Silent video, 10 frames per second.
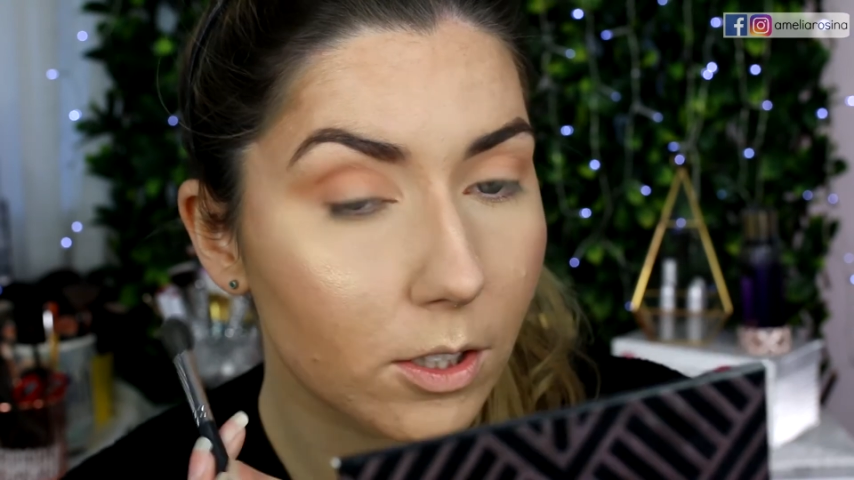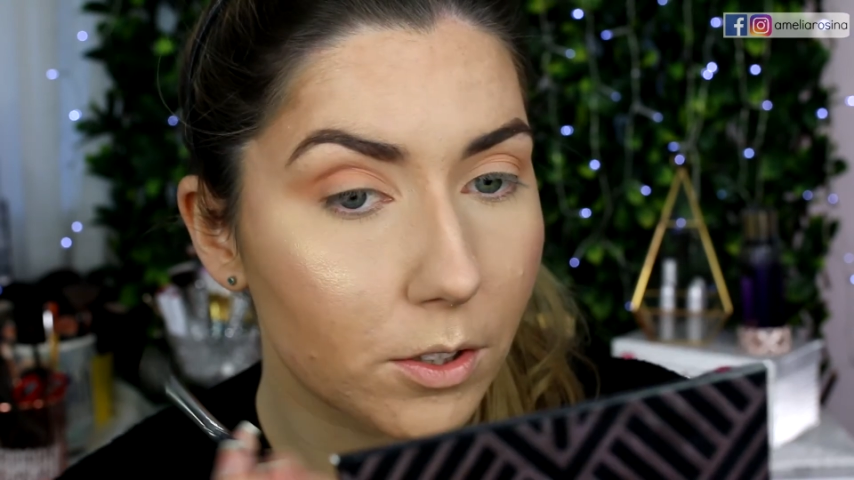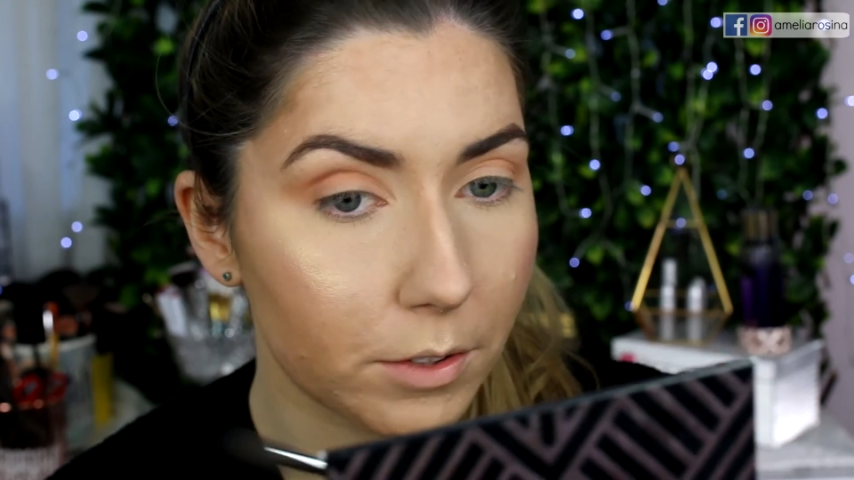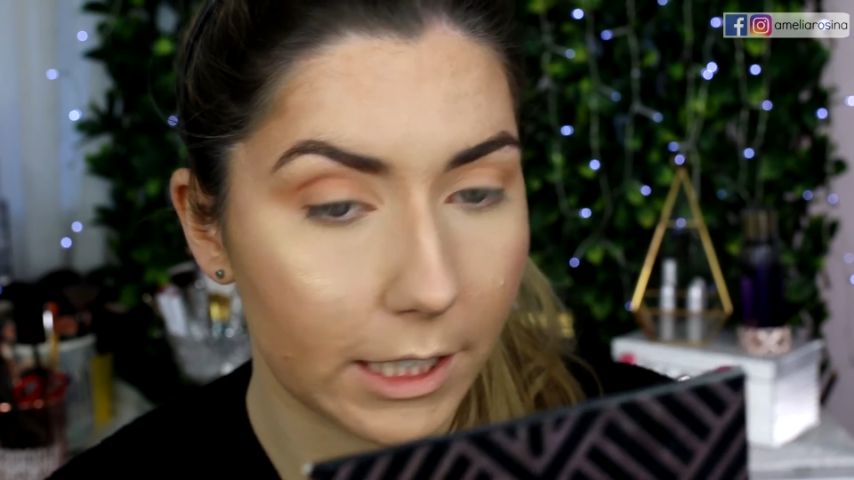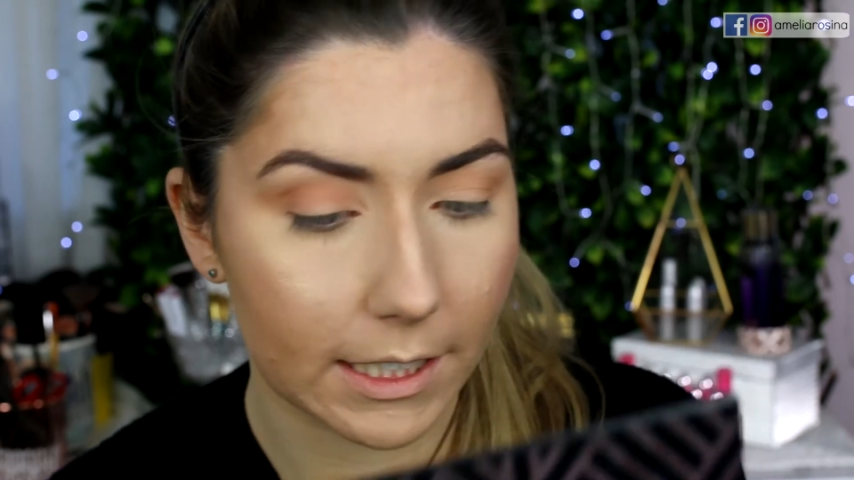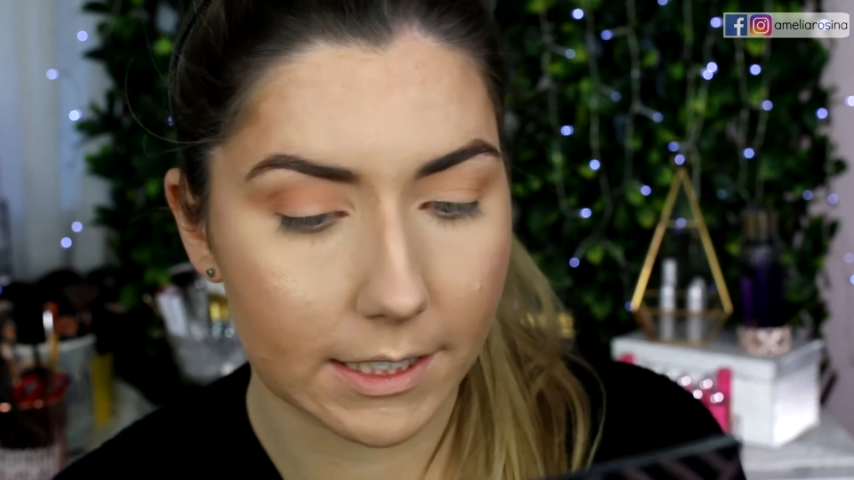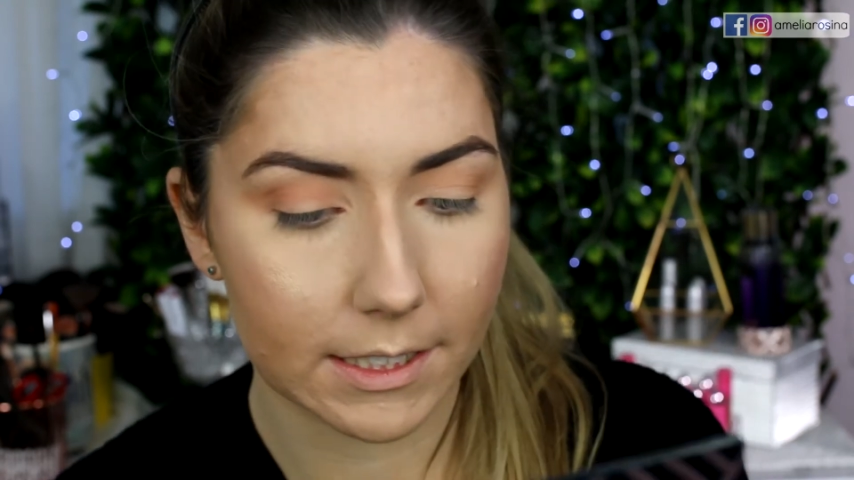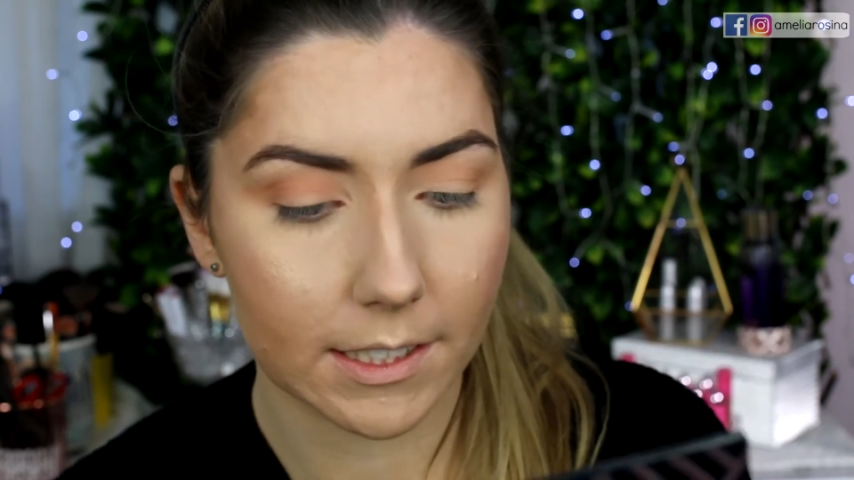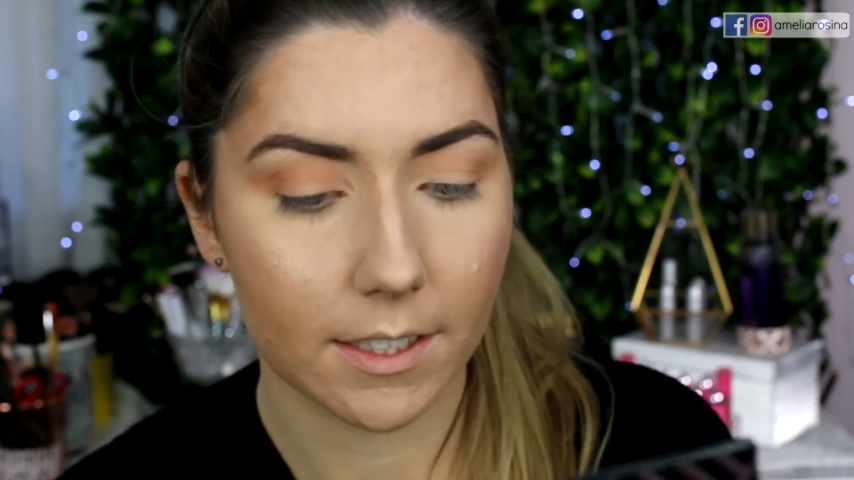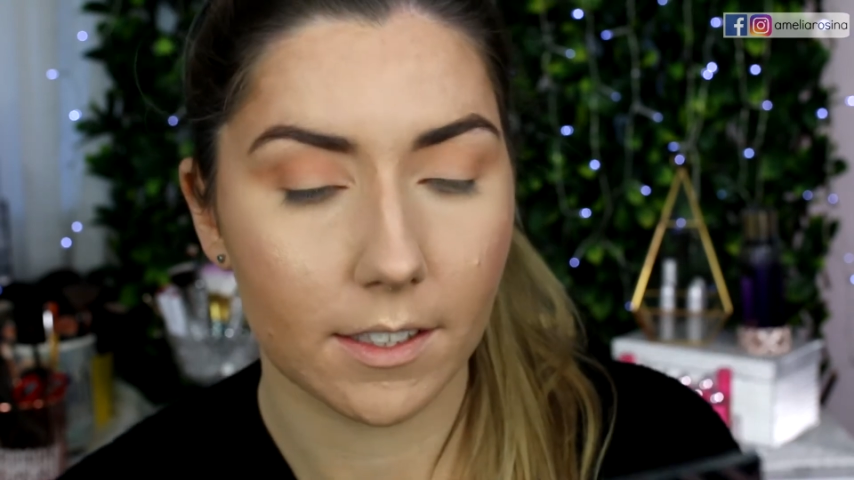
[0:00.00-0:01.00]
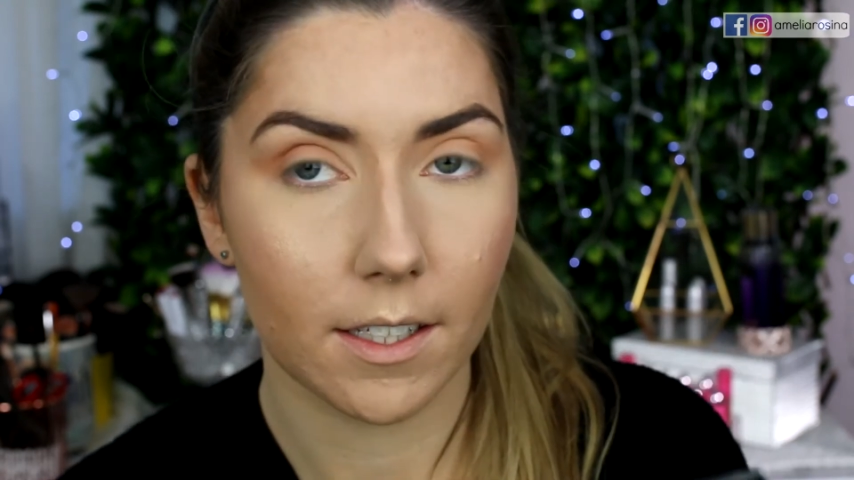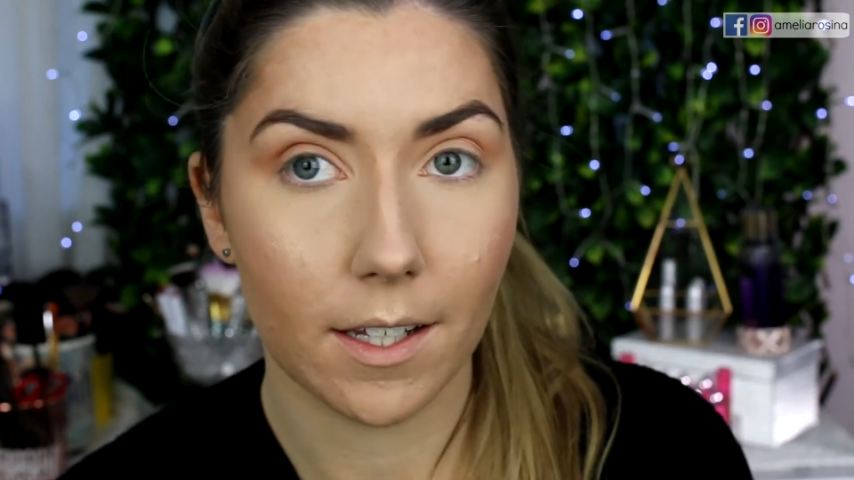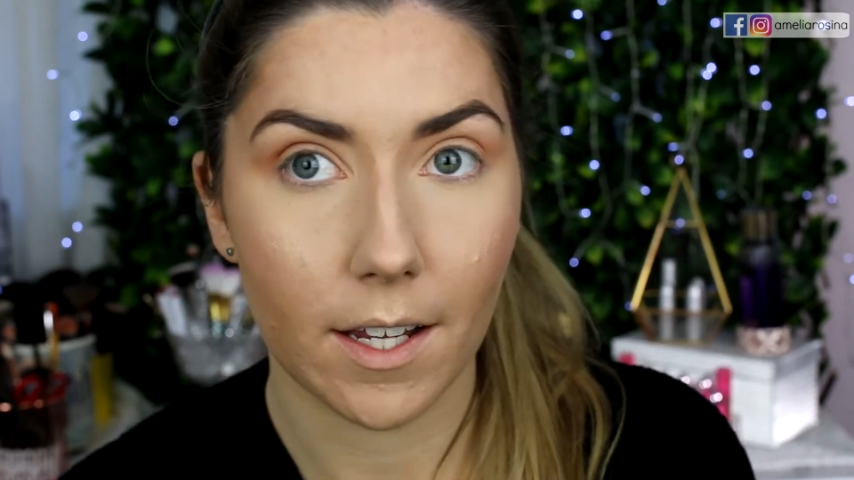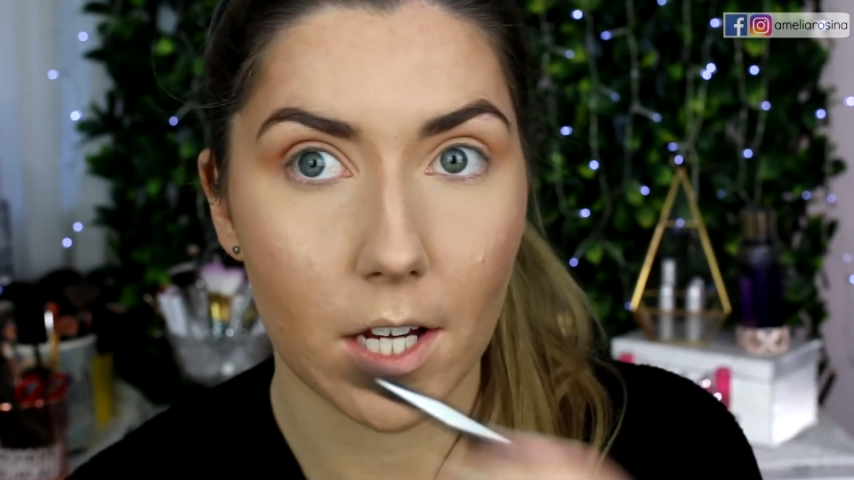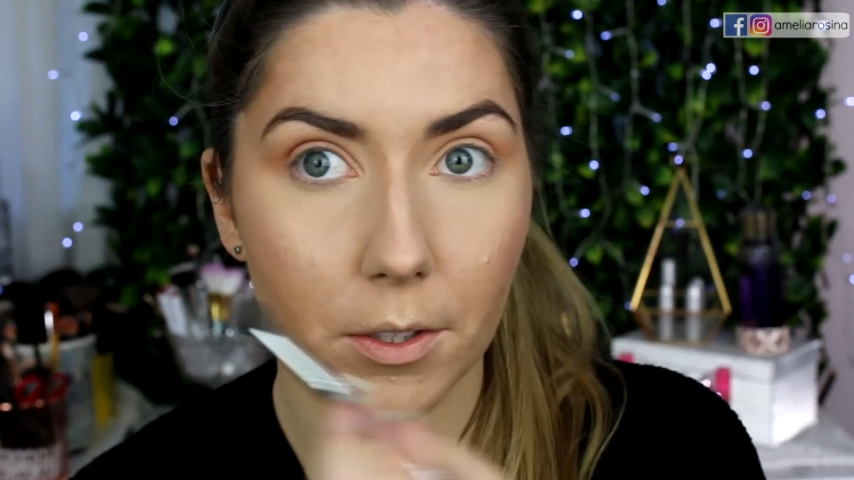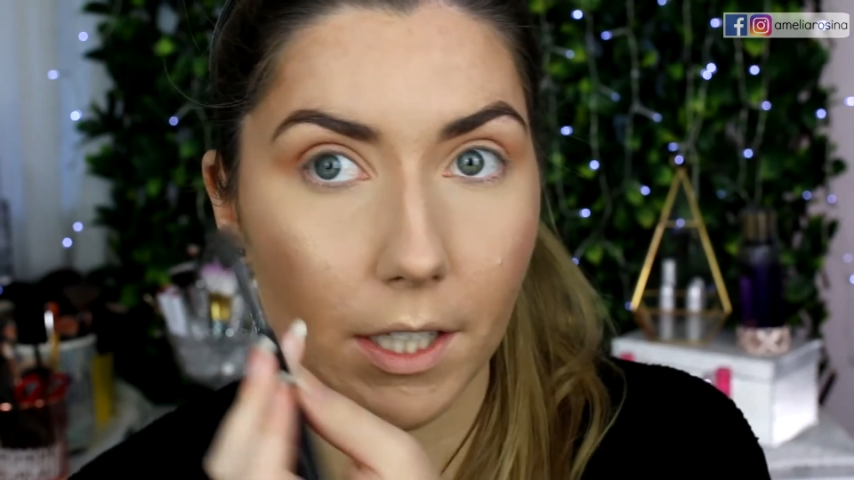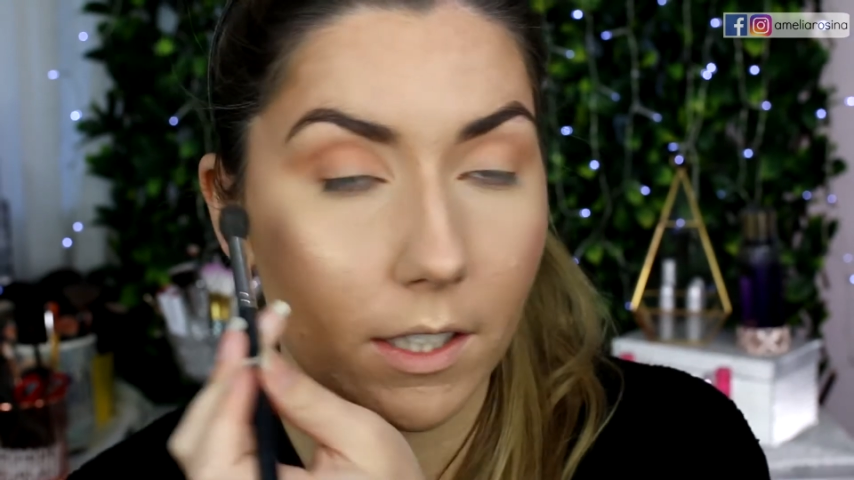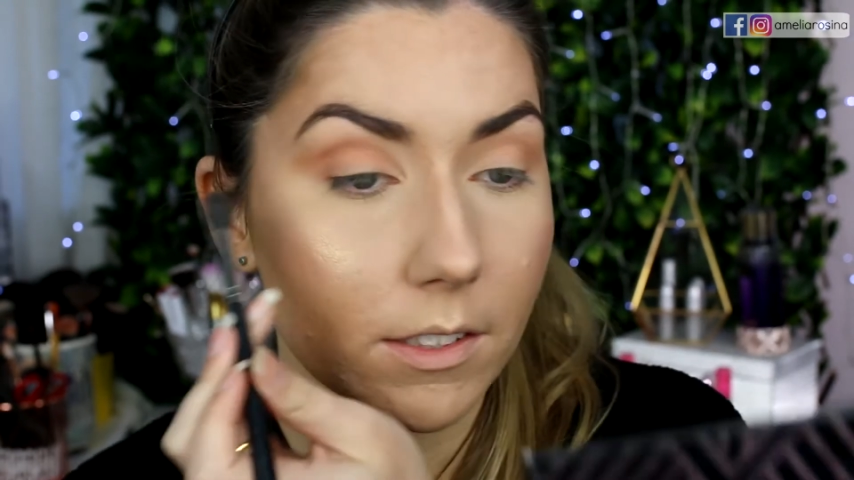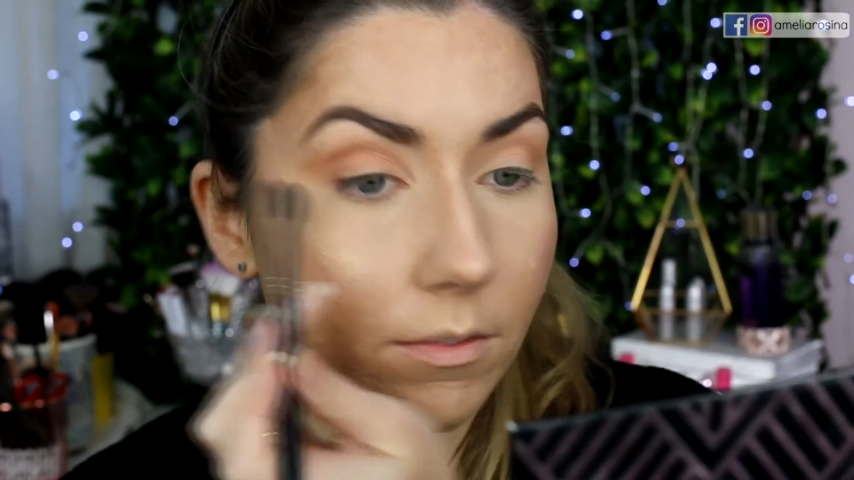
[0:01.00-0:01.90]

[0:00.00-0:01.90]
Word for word: crease area.